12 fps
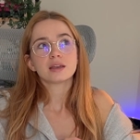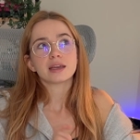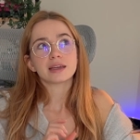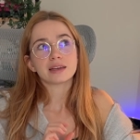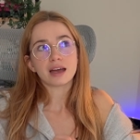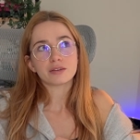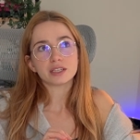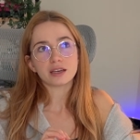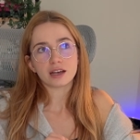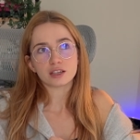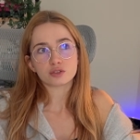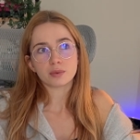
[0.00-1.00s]
And having the
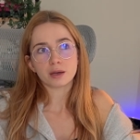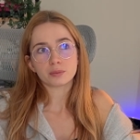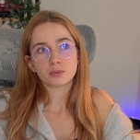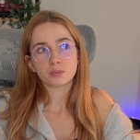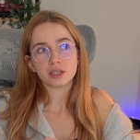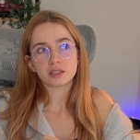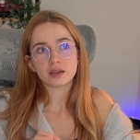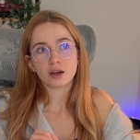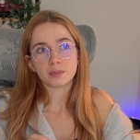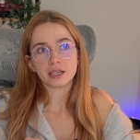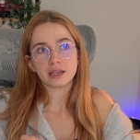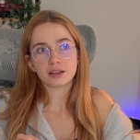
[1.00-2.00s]
hash map with how
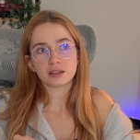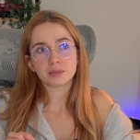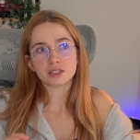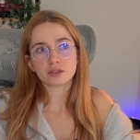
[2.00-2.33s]
many elements